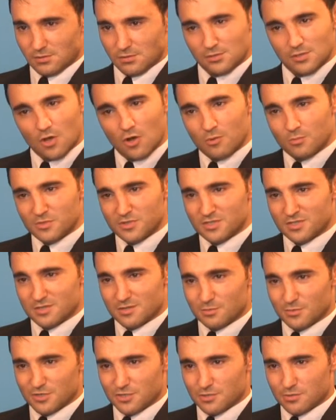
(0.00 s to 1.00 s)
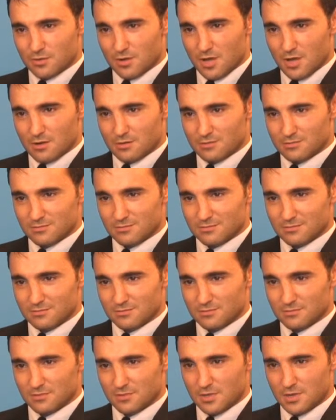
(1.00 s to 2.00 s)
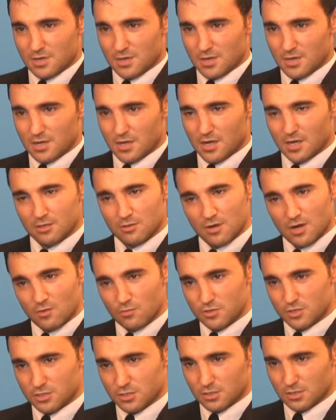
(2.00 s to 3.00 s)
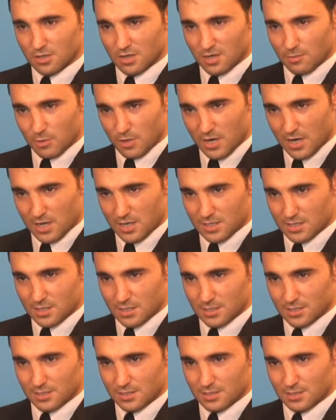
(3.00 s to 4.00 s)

No, Mister Mastroianni. I do not wish to talk about anything.